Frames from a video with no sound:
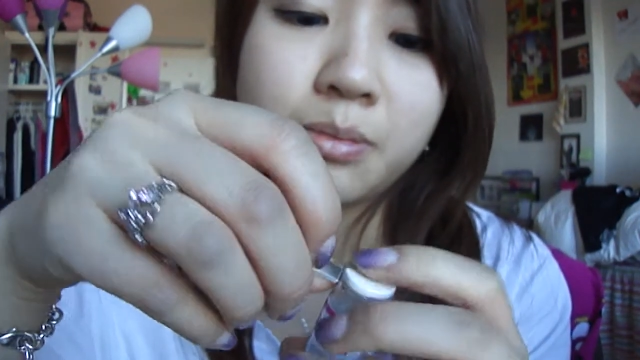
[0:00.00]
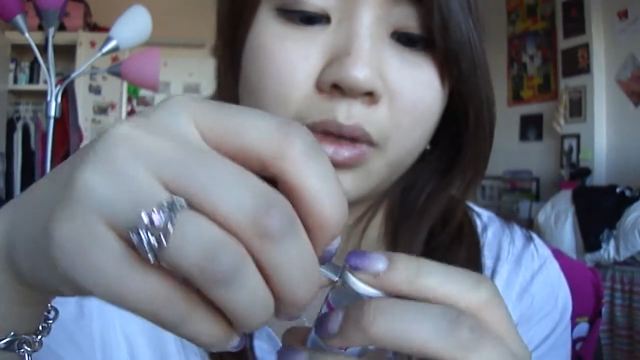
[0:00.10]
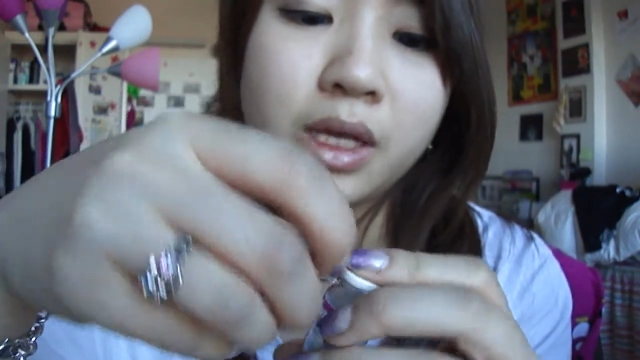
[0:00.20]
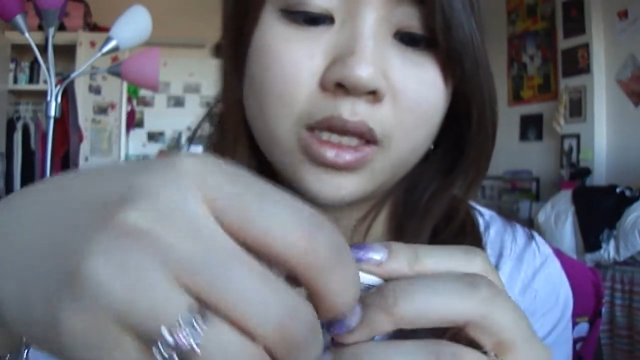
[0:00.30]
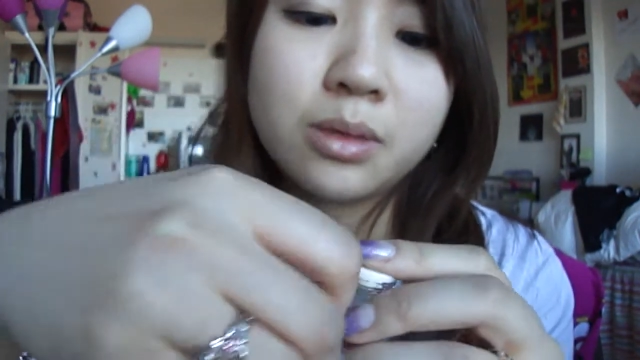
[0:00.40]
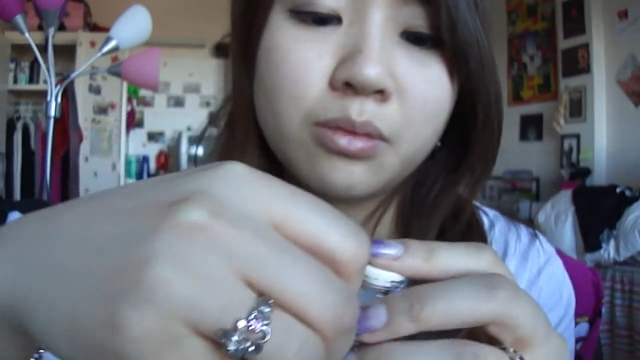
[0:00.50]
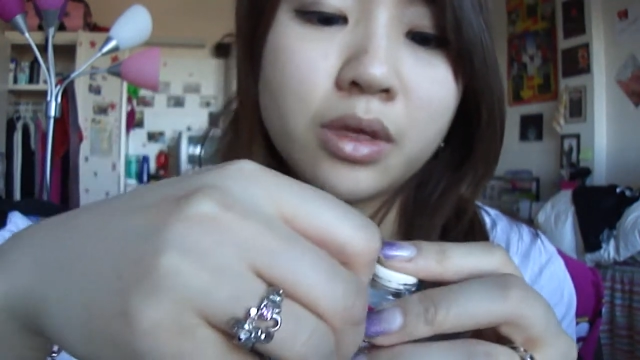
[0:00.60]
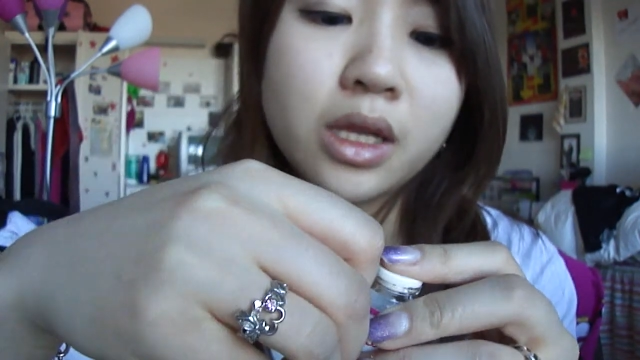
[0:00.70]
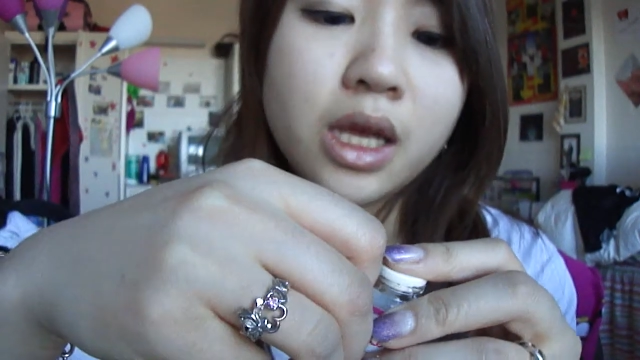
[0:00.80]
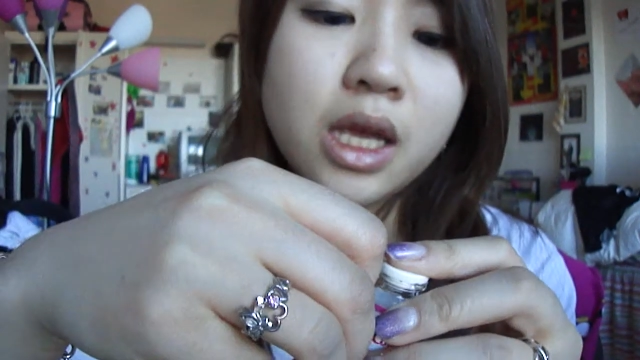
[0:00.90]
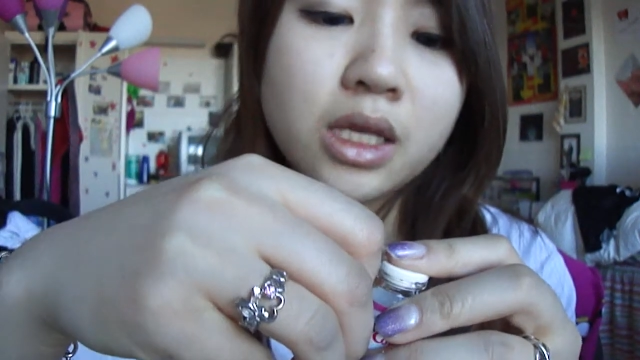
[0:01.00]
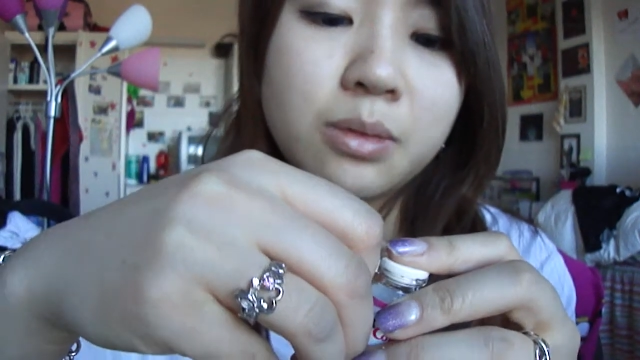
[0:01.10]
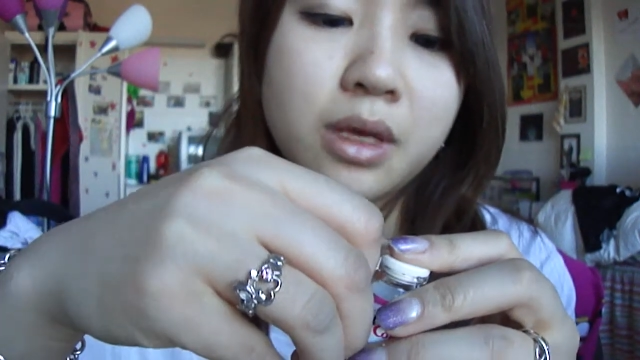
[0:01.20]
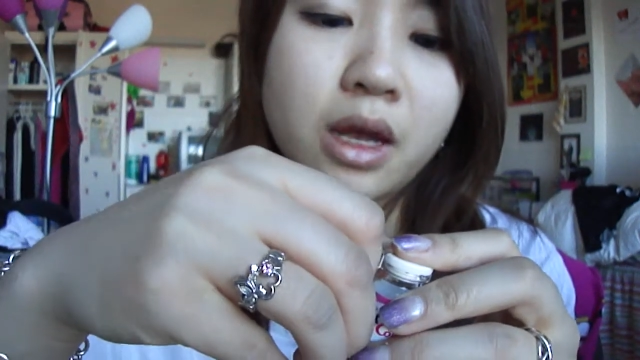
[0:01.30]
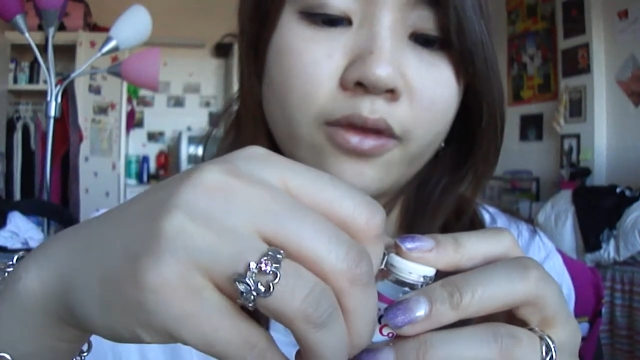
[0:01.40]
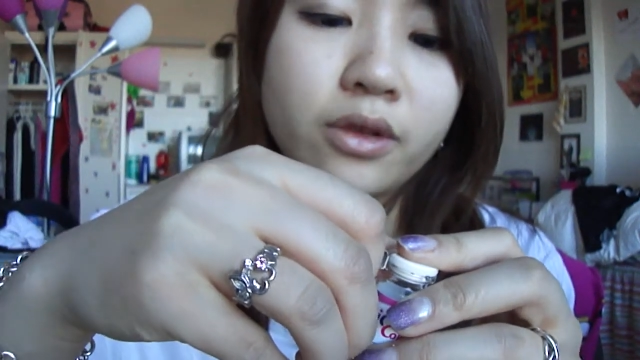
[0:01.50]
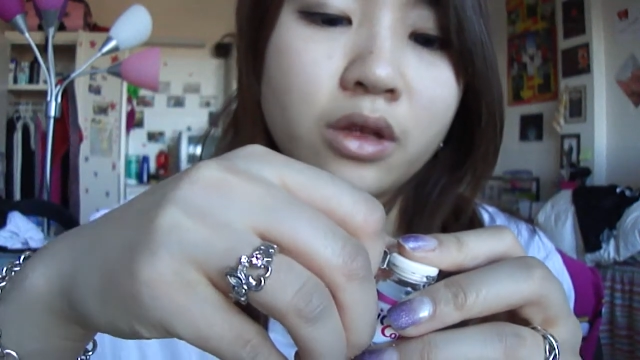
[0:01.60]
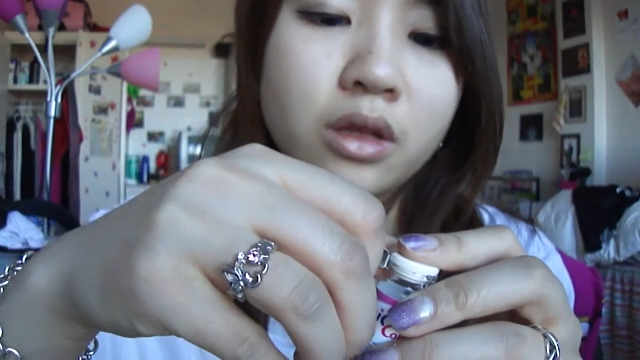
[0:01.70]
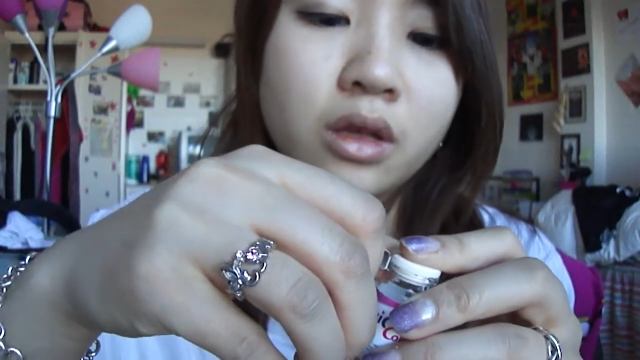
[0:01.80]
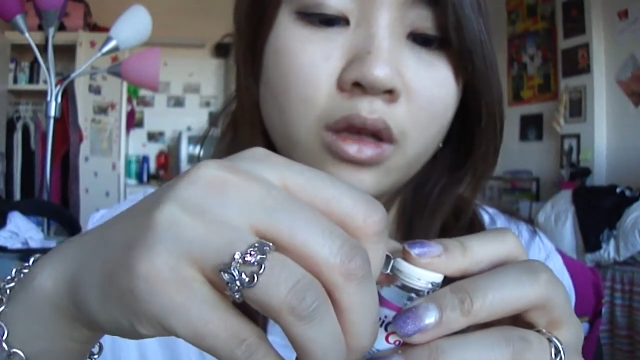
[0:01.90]
please, please be careful.
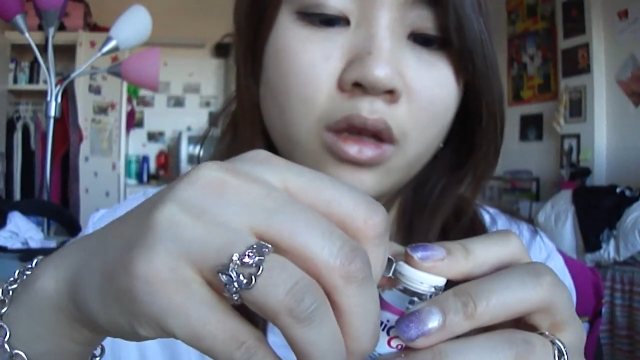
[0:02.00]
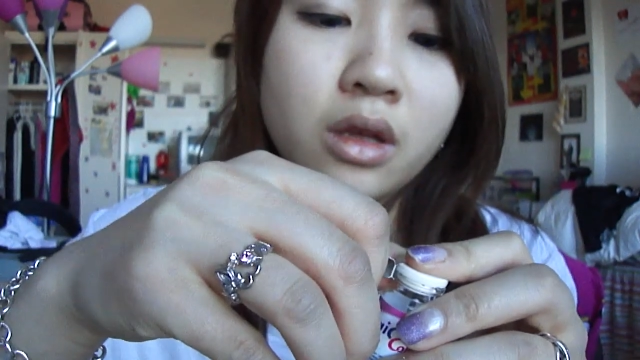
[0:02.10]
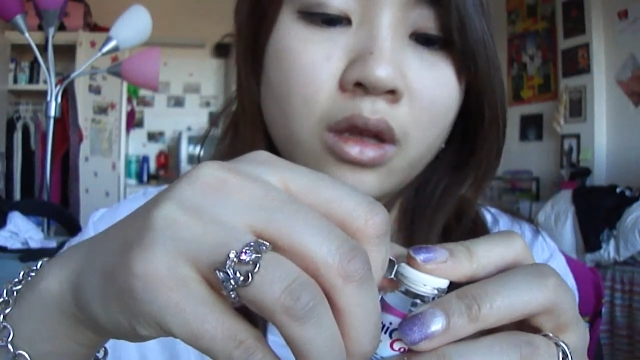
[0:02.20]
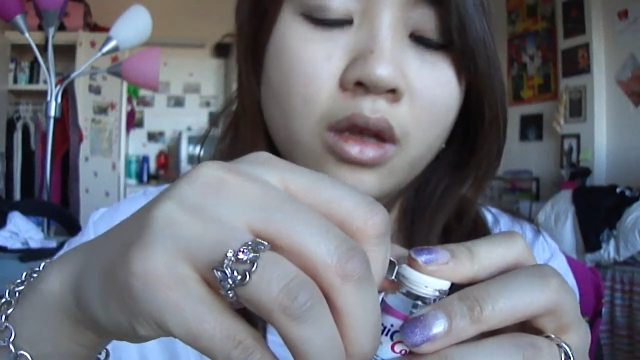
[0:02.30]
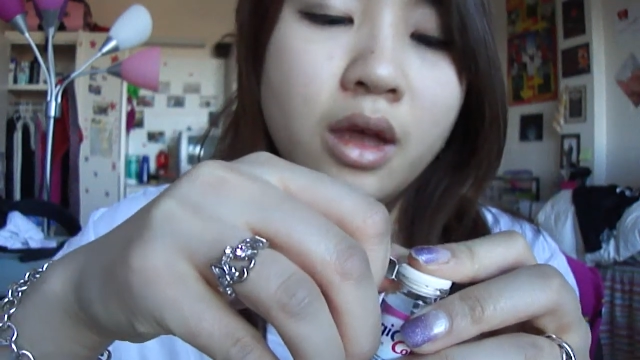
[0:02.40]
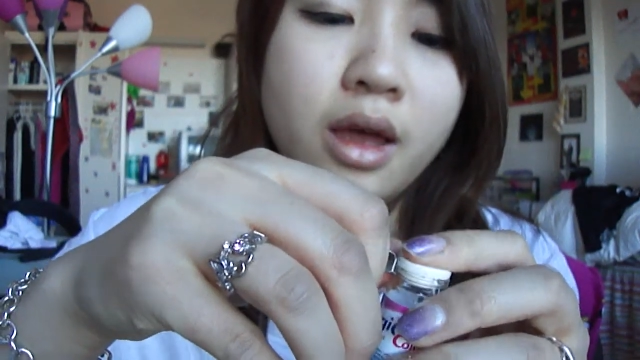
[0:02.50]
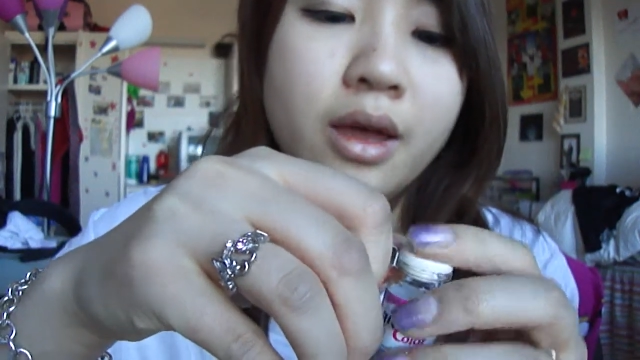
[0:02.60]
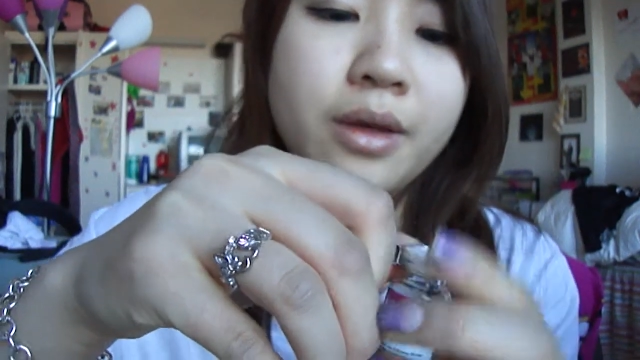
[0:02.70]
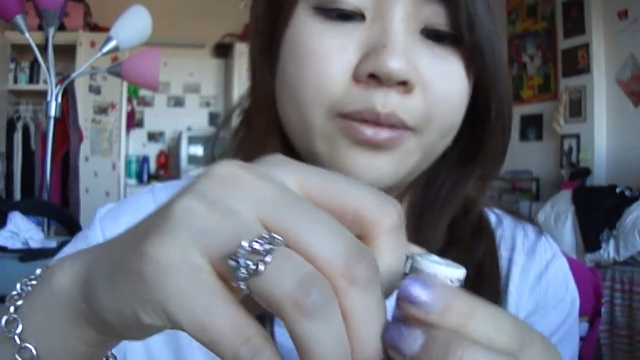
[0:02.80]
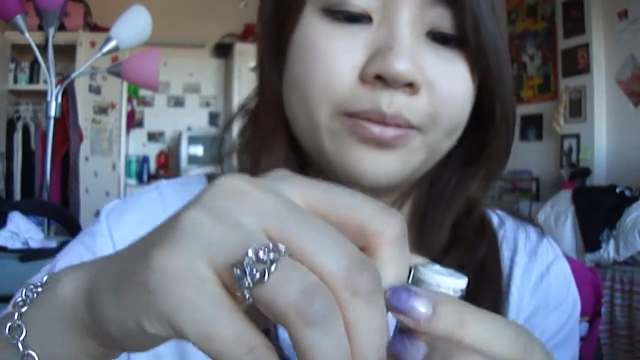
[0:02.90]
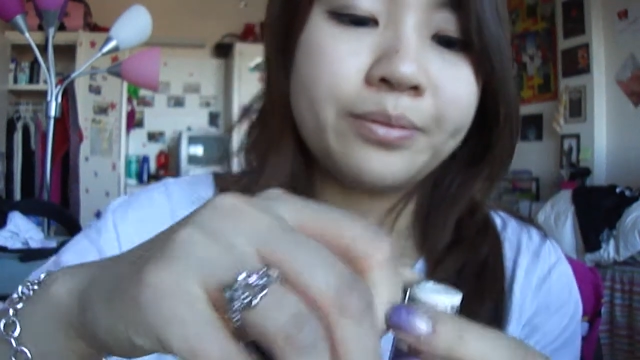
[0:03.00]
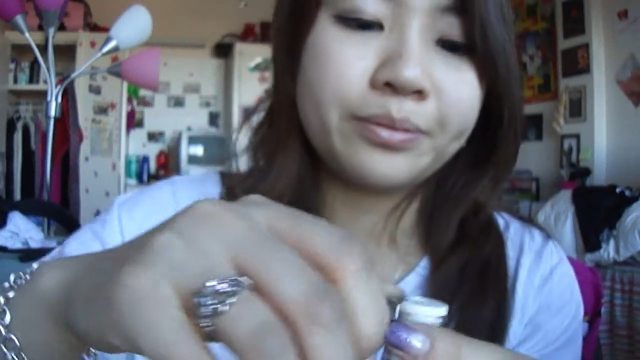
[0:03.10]
Alright,